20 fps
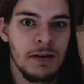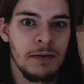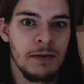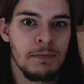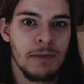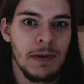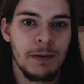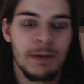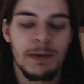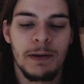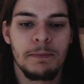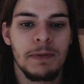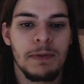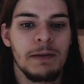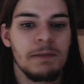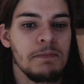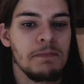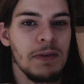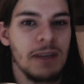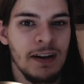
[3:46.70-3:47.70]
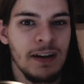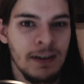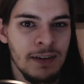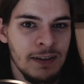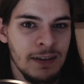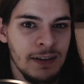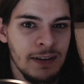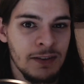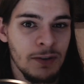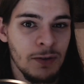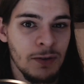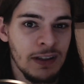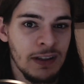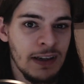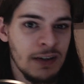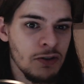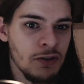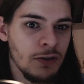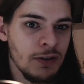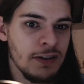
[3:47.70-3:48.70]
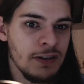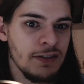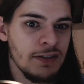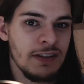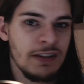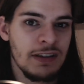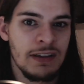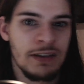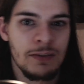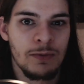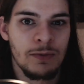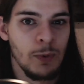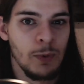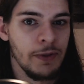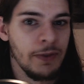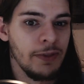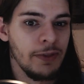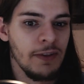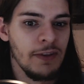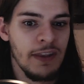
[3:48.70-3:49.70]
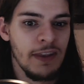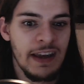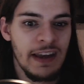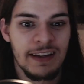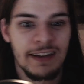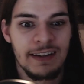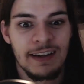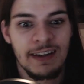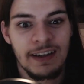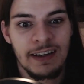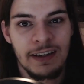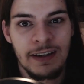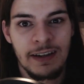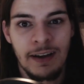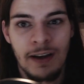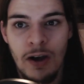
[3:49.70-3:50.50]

maybe a bit bigger that you can actually see it with the naked eye.